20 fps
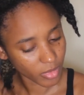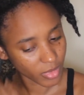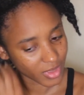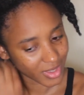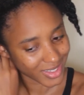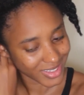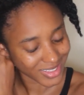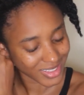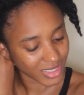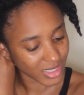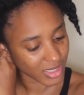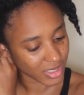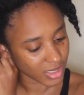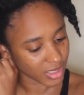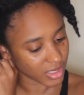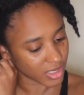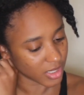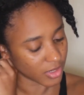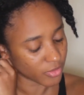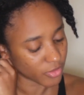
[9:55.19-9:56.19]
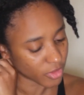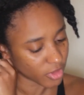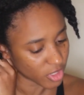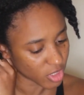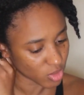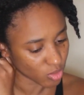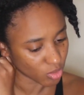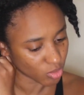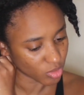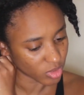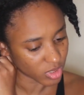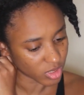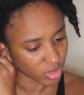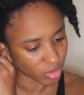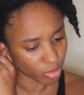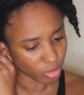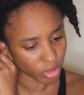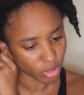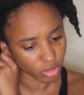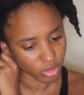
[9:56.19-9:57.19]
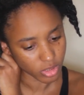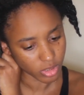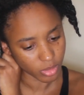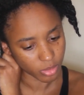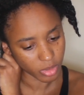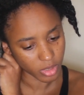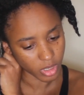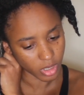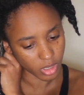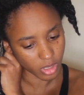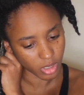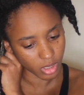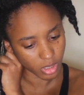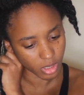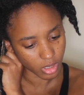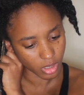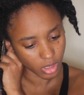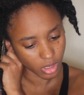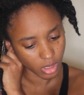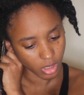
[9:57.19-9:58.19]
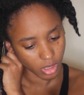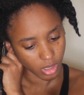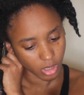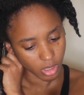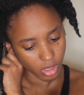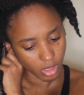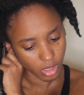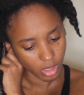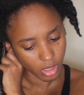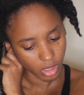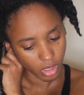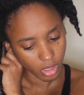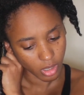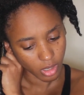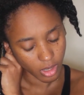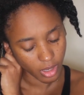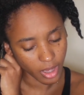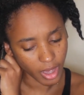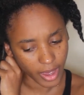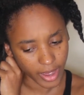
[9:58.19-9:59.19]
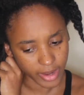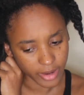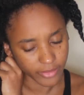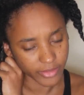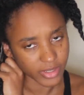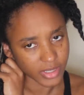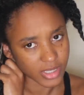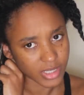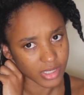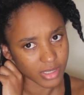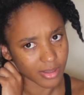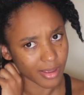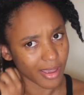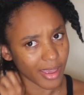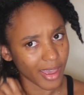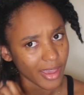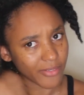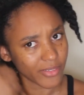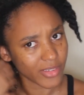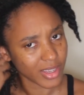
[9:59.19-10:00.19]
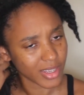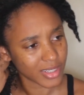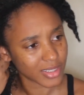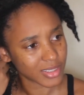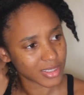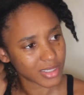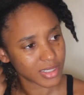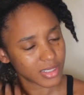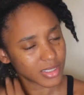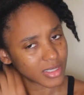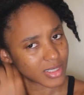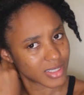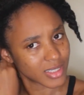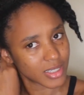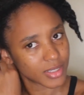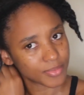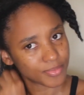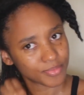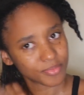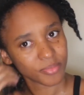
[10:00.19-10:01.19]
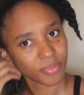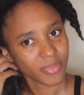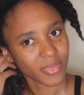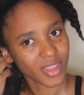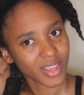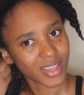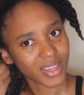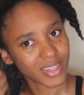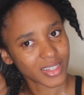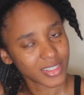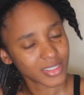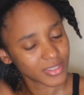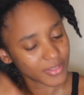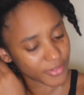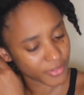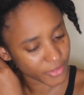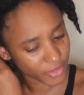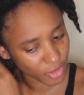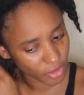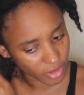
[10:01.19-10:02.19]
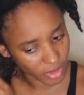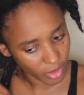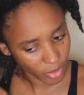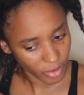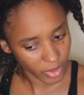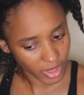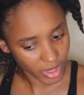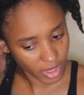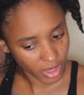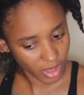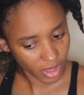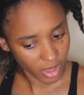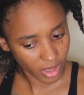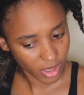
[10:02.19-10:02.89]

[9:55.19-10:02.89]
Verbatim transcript: The consistency for this one was supposed to be kind of a heavy consistency. It doesn't feel that way.